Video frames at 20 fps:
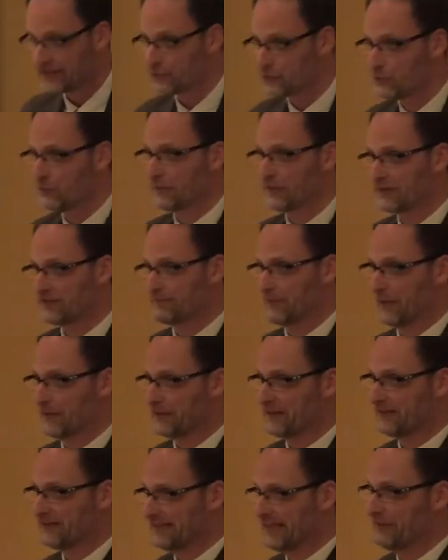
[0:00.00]
Reuben
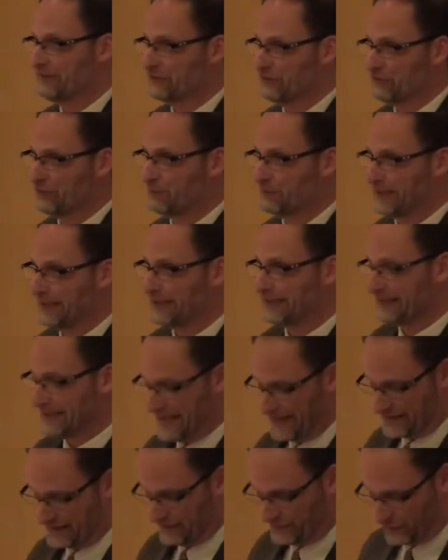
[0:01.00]
Spartus seems to have played an
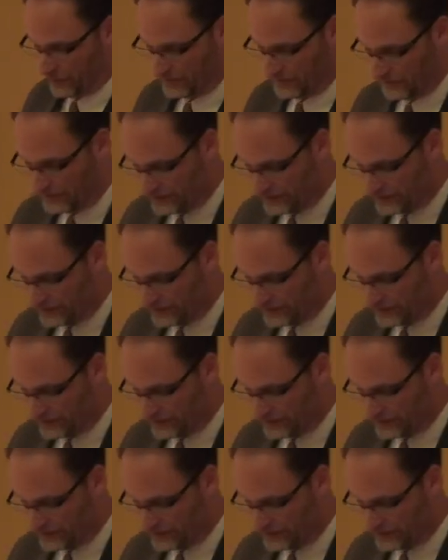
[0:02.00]
active role